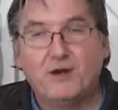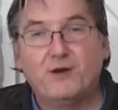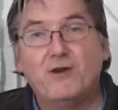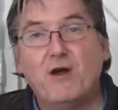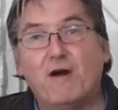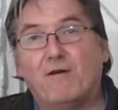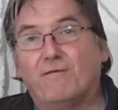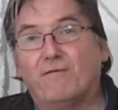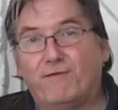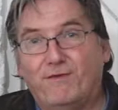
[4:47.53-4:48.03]

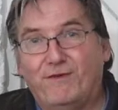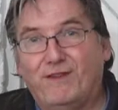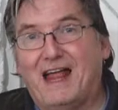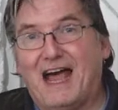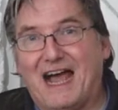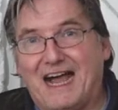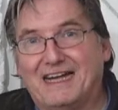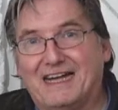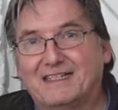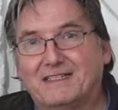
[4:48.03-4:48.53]
not
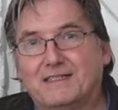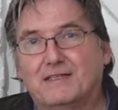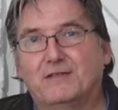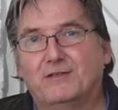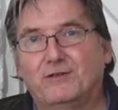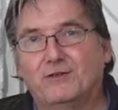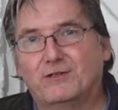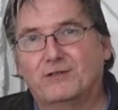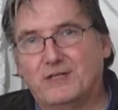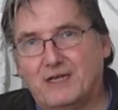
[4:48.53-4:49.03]
flat,
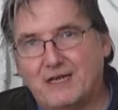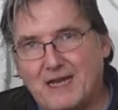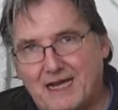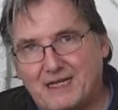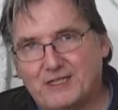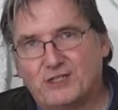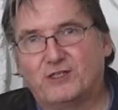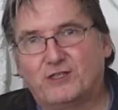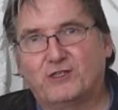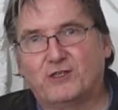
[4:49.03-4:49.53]
just a
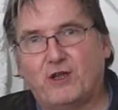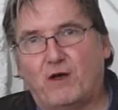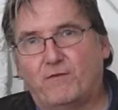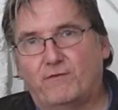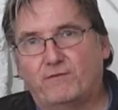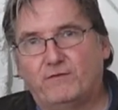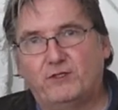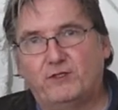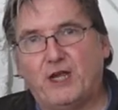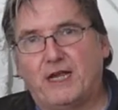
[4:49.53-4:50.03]
nice
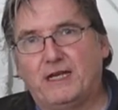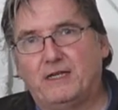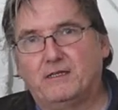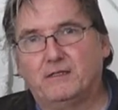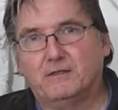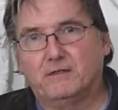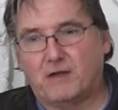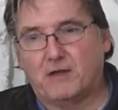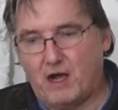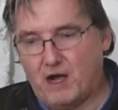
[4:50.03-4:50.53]
soft,
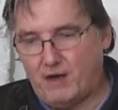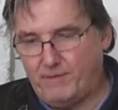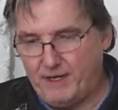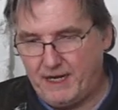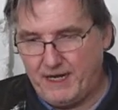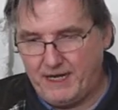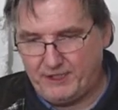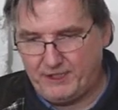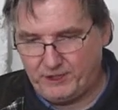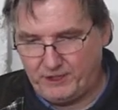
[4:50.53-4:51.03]
gentle
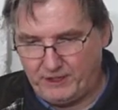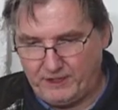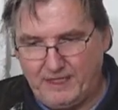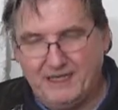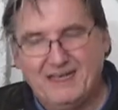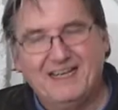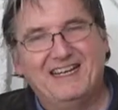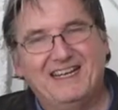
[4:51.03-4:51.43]
carbonation.